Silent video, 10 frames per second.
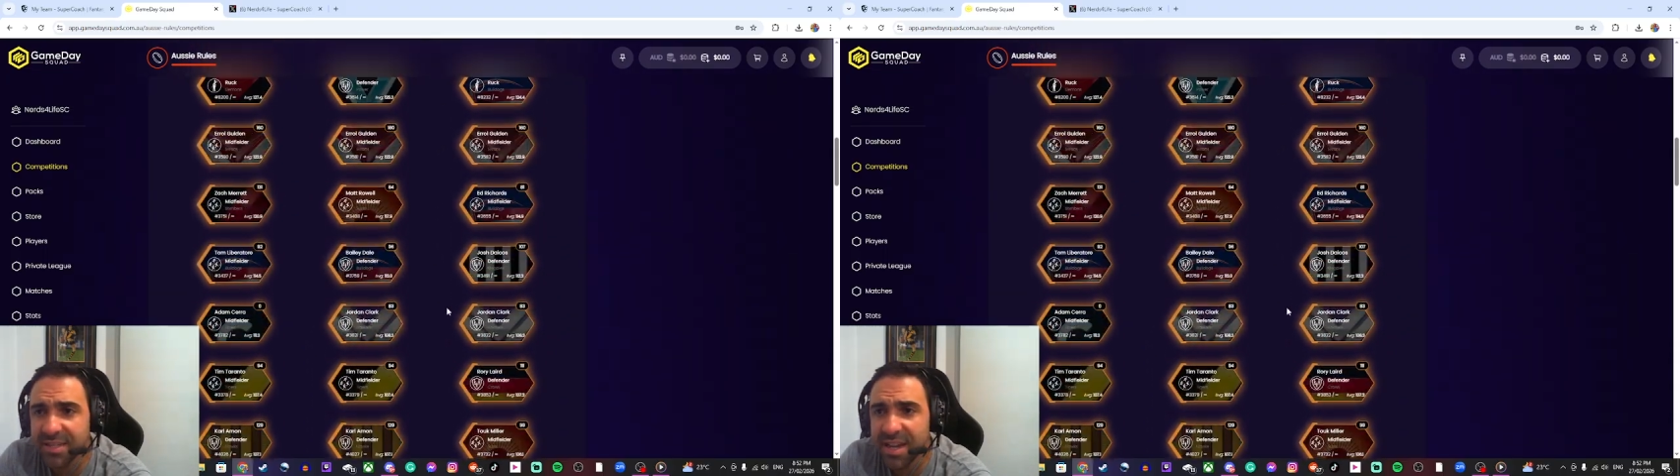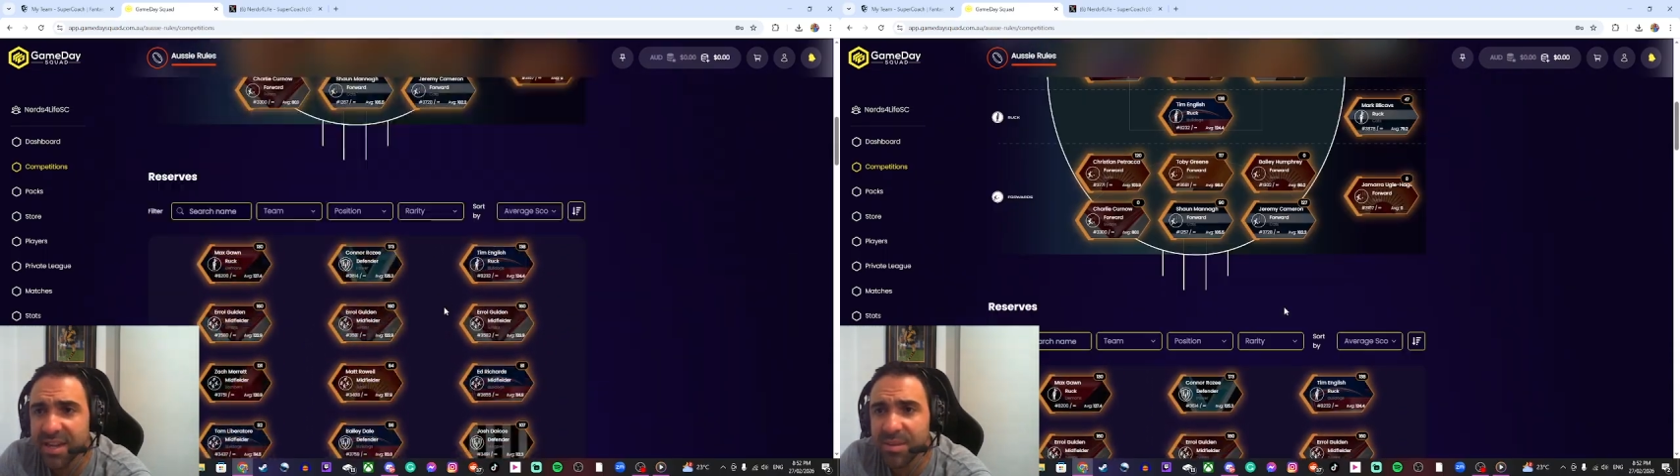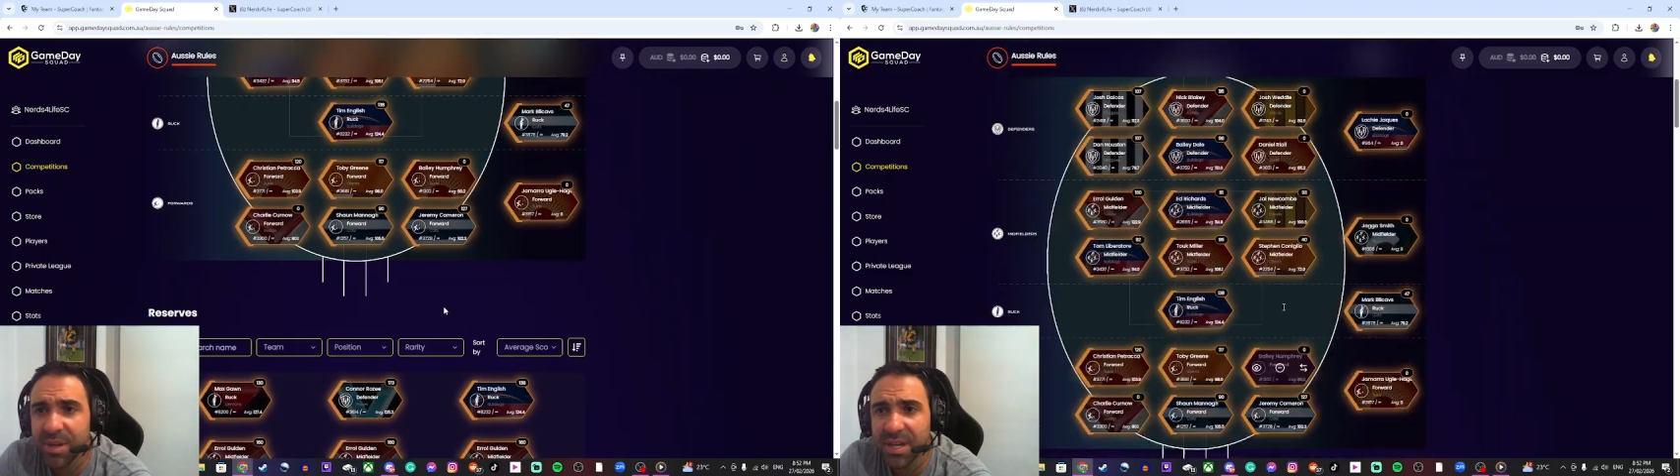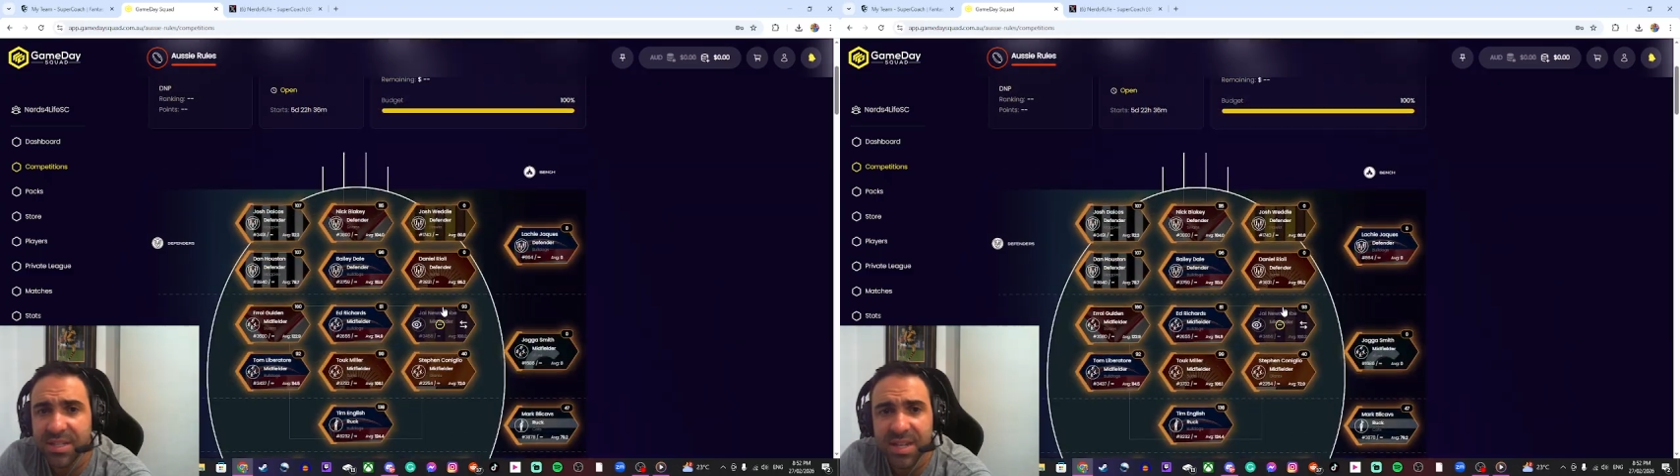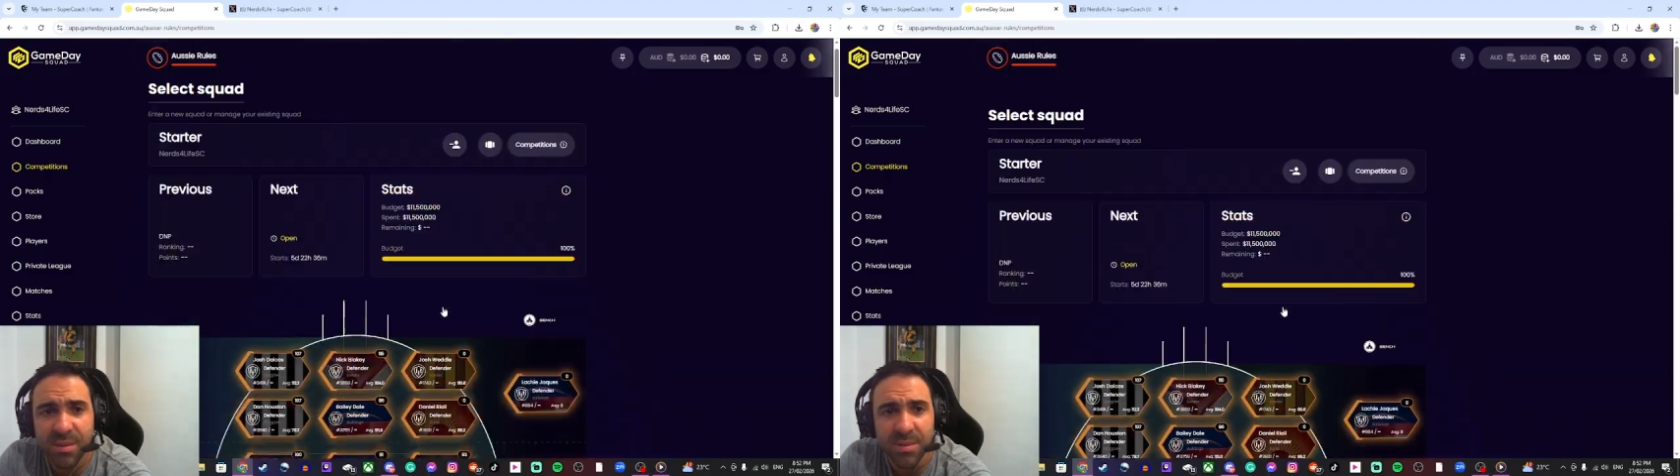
how you pick a team,